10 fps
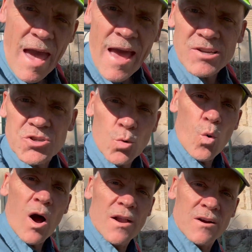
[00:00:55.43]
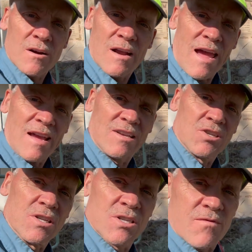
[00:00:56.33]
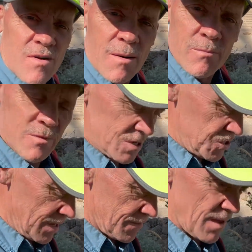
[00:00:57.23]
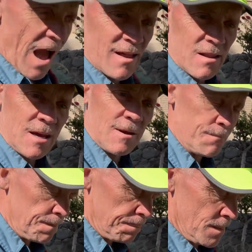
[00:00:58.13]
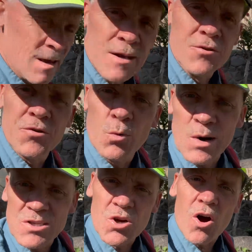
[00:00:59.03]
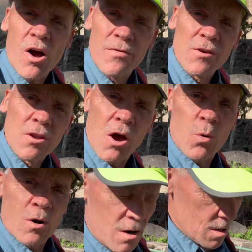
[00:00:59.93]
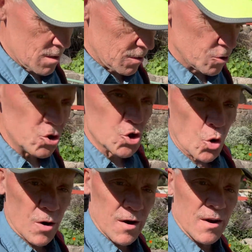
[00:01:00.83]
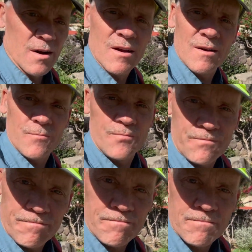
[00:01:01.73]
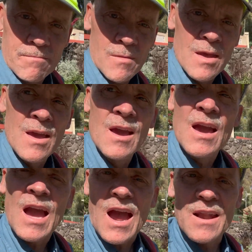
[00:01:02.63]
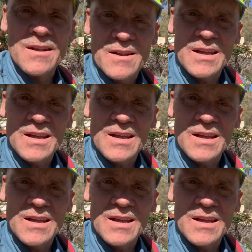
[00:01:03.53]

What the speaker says: as the water exits from the Sea of Galilee into what is called the Lower Jordan. And